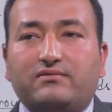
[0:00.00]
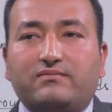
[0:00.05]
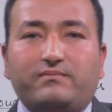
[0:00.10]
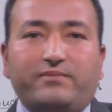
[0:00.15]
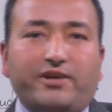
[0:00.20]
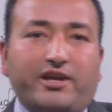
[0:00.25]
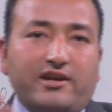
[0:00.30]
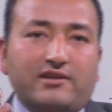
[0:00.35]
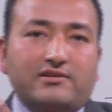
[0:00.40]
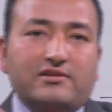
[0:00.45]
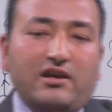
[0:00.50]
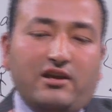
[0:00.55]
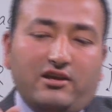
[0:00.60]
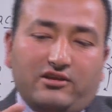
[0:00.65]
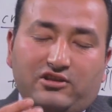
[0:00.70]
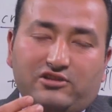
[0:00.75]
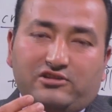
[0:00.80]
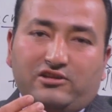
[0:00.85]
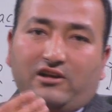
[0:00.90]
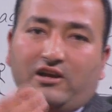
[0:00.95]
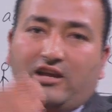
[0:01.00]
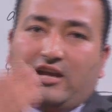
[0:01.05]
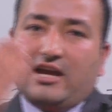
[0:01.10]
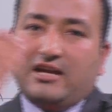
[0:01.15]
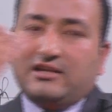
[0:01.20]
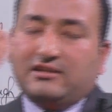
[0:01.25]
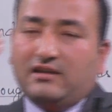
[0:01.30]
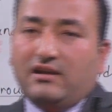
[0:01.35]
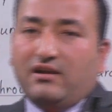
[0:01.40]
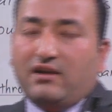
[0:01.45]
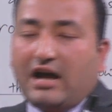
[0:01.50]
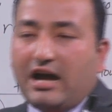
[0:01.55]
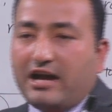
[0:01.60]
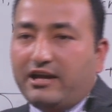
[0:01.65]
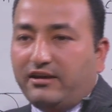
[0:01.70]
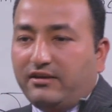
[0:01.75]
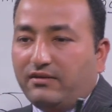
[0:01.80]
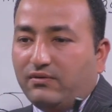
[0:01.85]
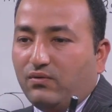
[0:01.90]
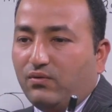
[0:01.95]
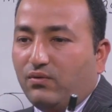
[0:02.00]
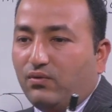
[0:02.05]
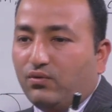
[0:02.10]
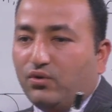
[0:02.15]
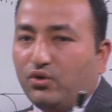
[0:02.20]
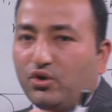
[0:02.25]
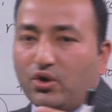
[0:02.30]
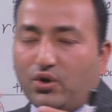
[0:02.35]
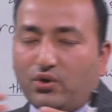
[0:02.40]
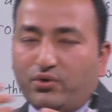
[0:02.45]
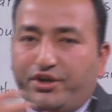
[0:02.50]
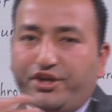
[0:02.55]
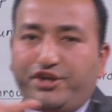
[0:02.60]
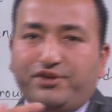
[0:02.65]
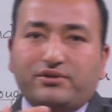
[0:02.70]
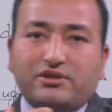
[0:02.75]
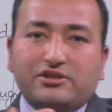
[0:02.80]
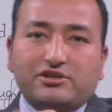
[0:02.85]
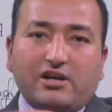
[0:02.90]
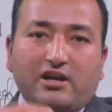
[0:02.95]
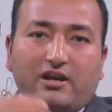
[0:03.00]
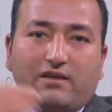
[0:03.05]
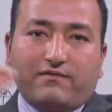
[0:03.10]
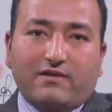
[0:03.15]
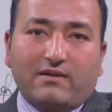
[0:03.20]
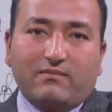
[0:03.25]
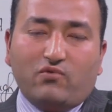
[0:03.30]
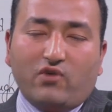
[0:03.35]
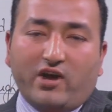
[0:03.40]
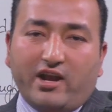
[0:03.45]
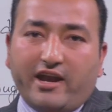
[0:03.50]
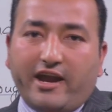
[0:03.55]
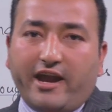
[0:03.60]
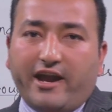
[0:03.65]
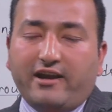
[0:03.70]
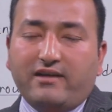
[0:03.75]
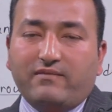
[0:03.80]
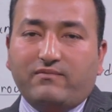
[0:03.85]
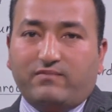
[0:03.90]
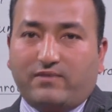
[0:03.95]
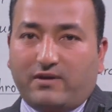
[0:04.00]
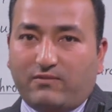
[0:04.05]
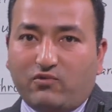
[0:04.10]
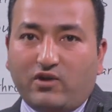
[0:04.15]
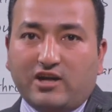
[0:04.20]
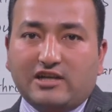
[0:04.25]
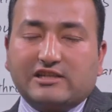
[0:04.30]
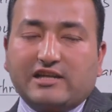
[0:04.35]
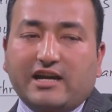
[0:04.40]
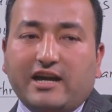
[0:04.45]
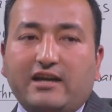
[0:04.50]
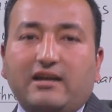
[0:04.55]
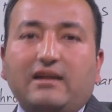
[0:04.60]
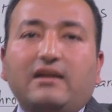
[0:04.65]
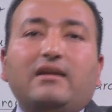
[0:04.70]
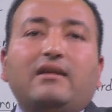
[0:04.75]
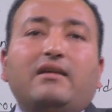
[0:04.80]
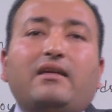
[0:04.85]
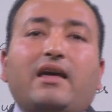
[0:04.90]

Because the jungle has, I go into the jungle from one end, from one side,